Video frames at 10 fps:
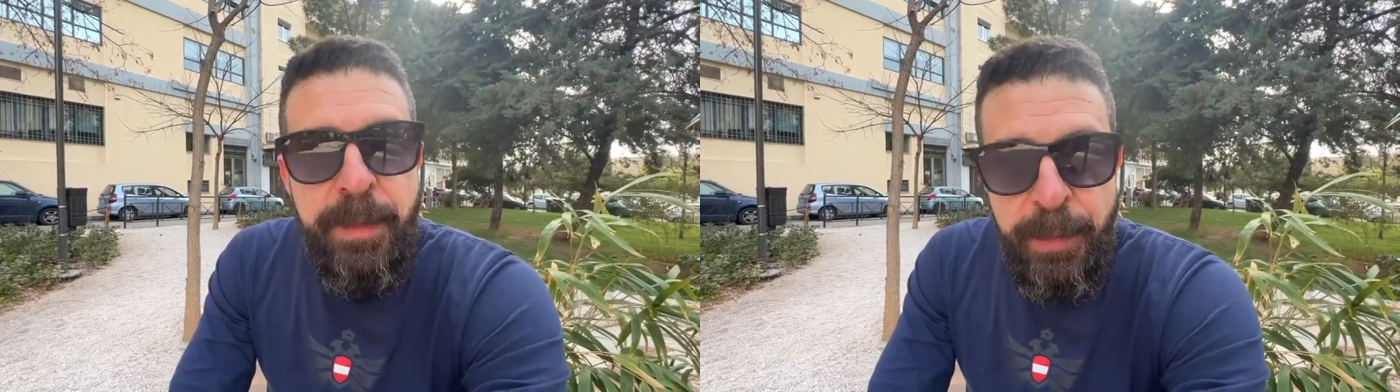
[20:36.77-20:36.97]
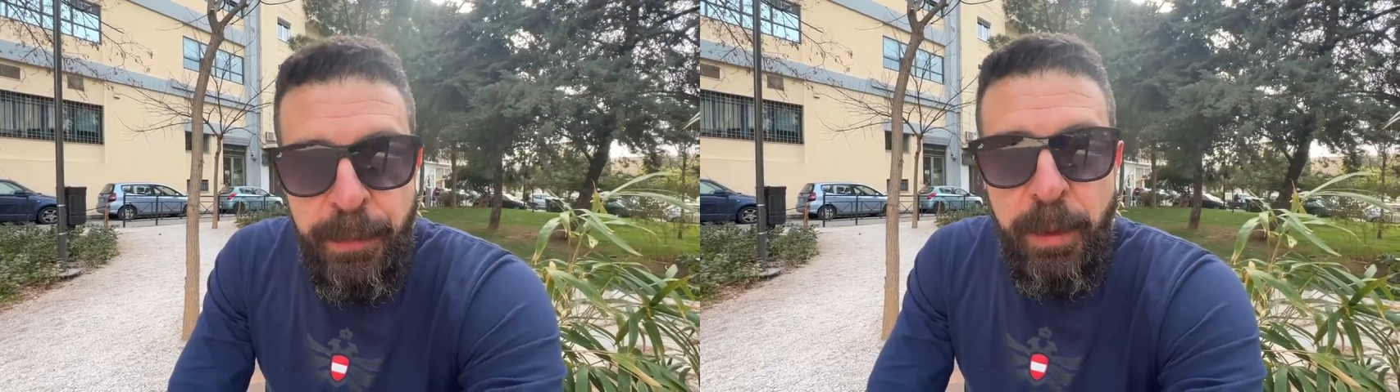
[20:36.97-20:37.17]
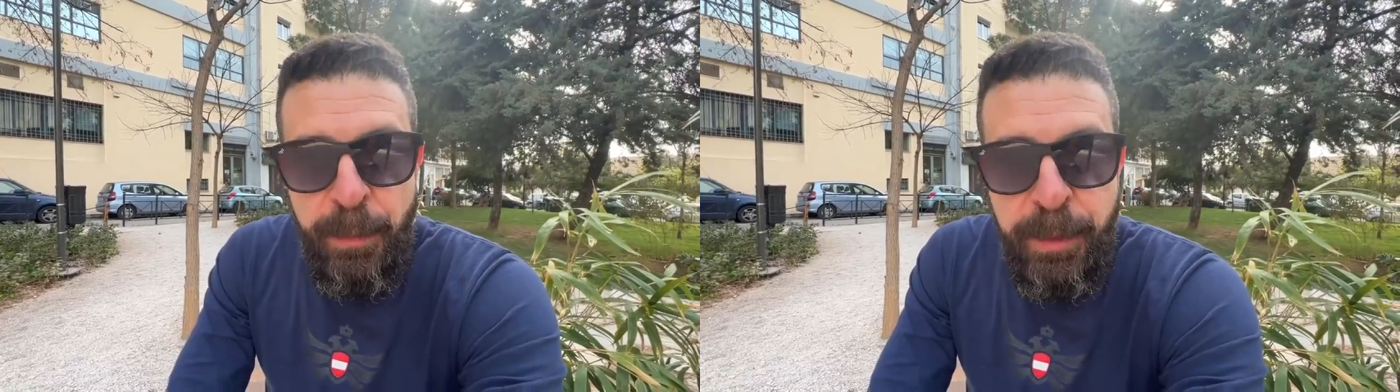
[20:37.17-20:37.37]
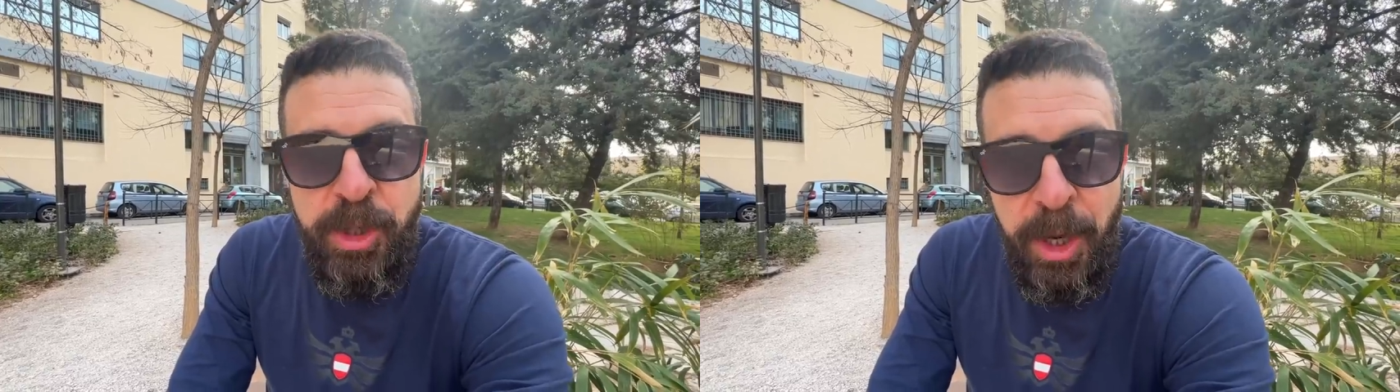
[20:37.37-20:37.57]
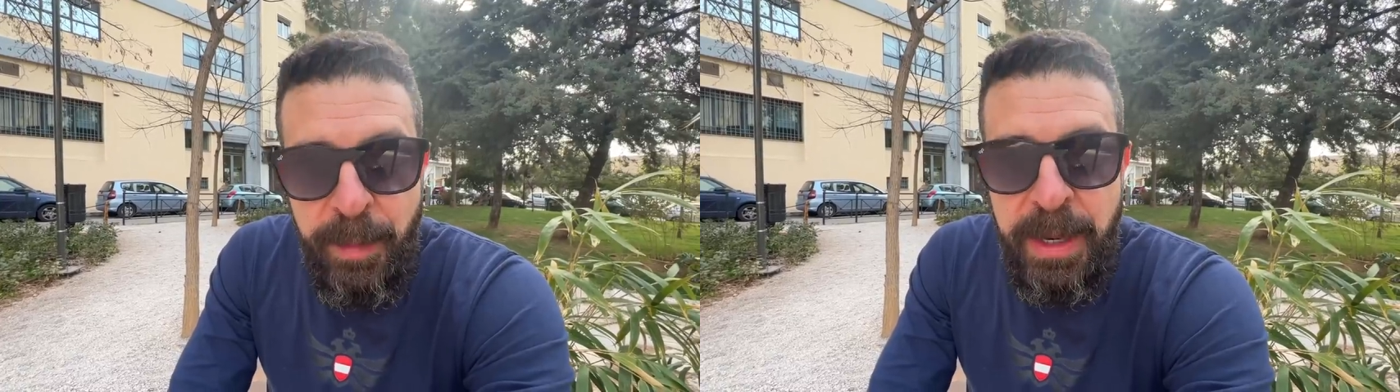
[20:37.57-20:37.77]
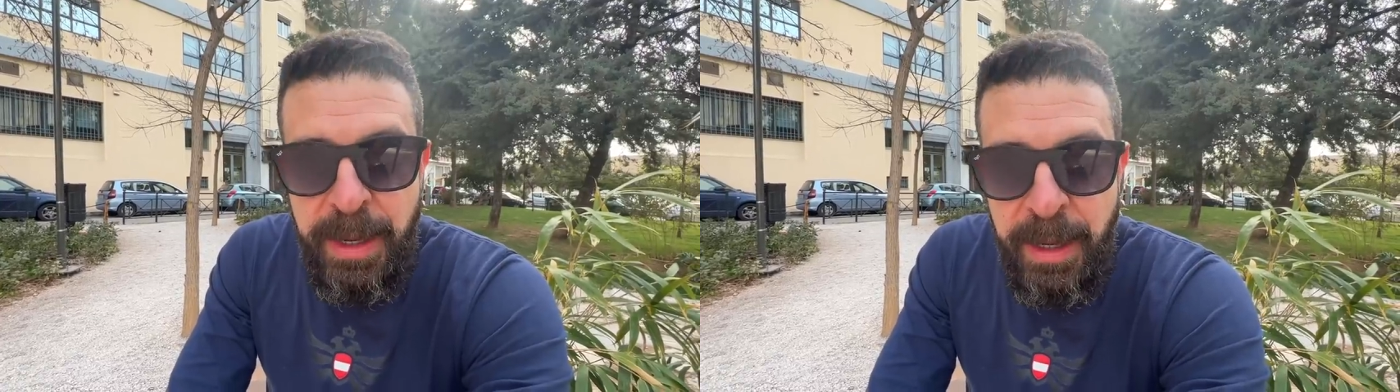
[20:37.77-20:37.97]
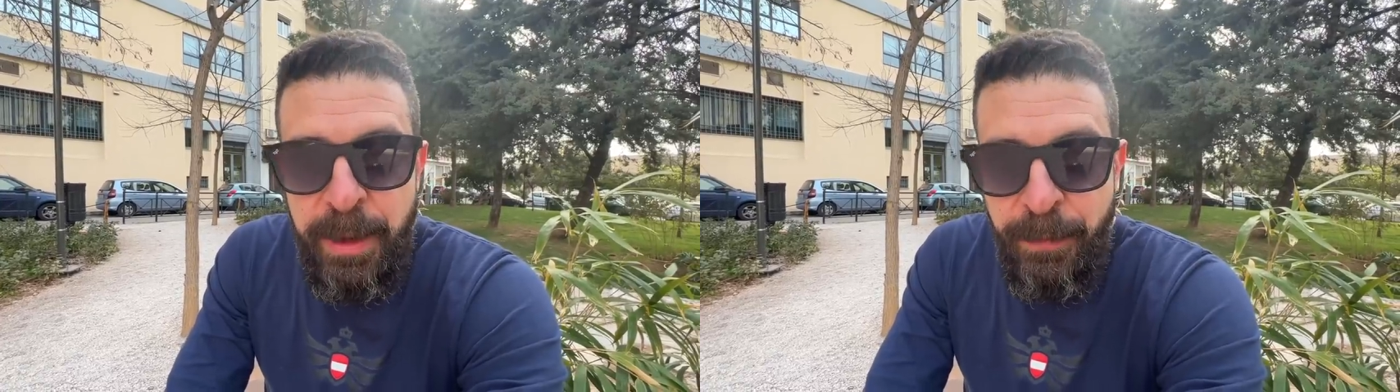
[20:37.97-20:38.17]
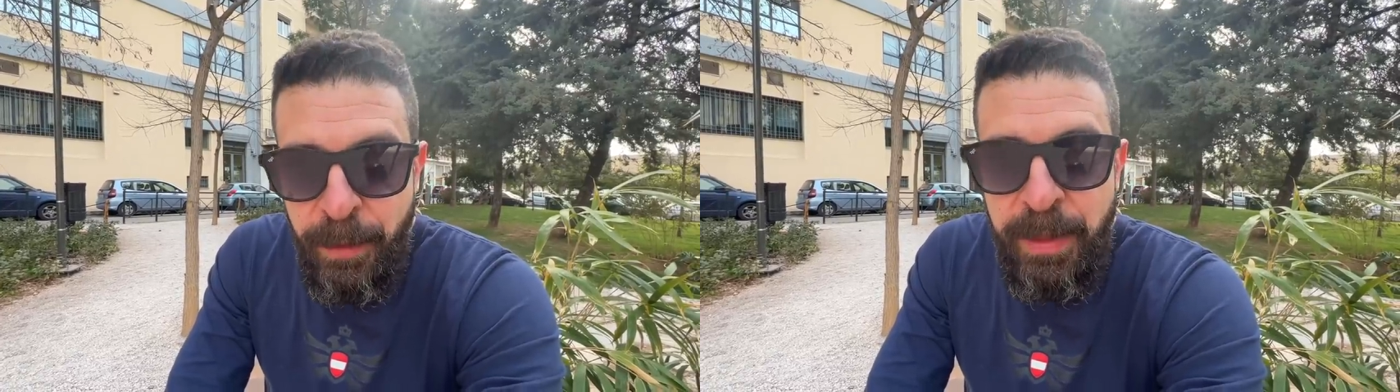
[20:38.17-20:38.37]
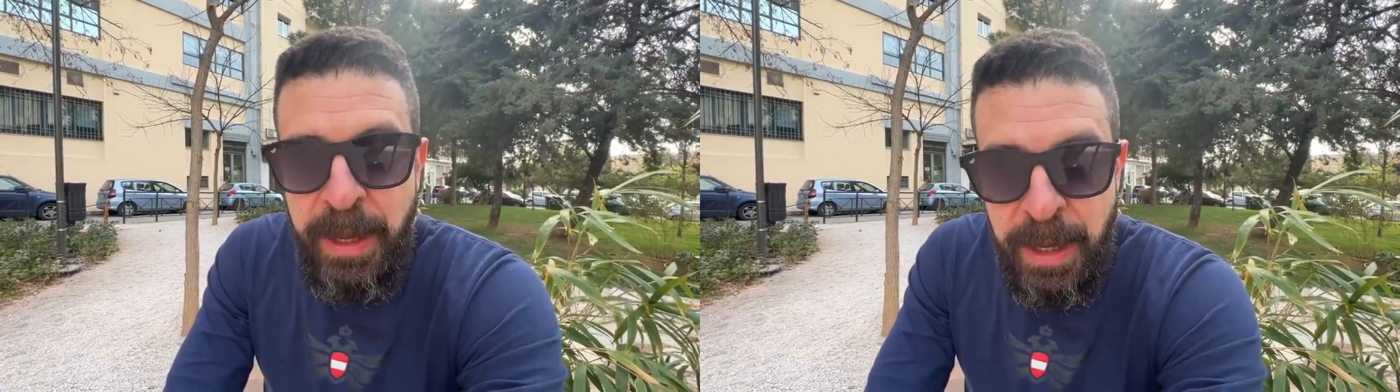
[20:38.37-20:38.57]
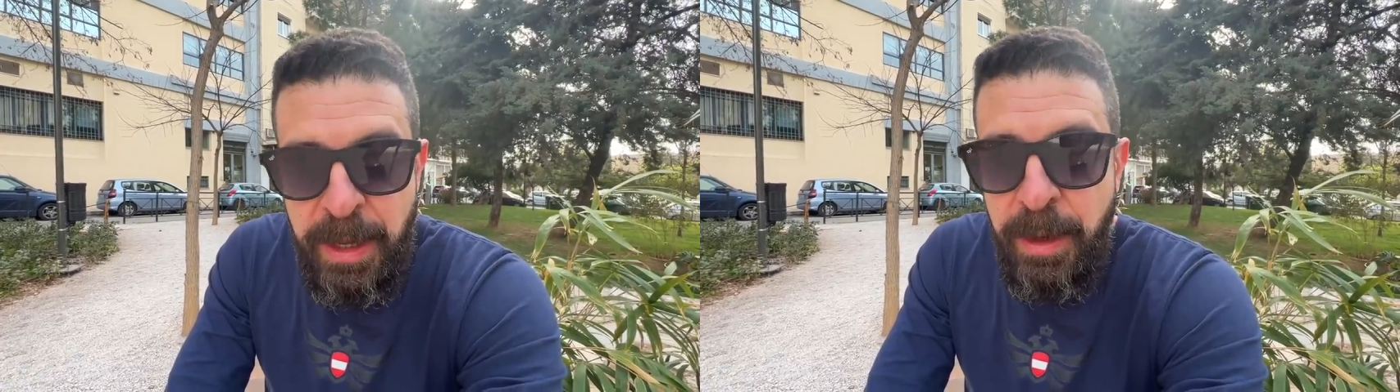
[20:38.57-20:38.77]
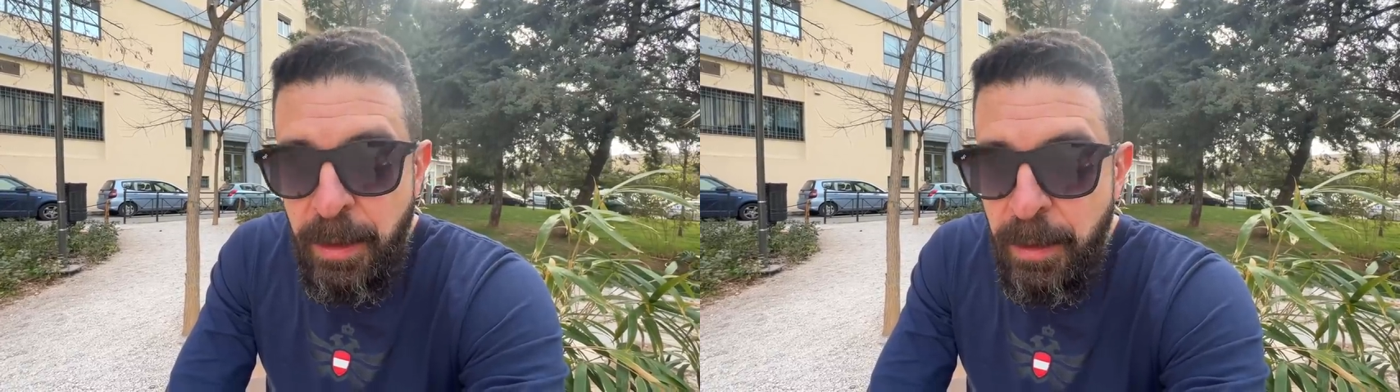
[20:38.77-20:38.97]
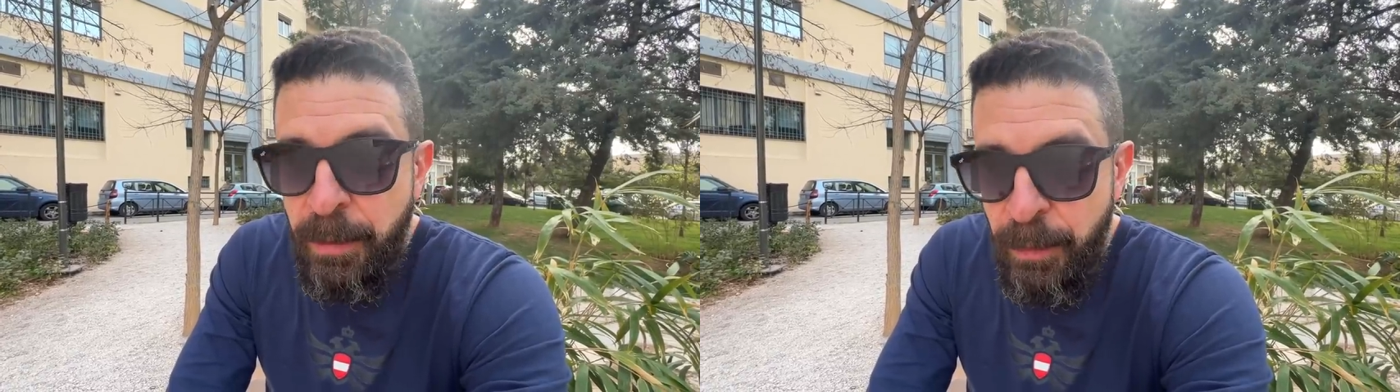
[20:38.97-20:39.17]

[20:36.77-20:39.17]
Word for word: for, for Germany and for the EU and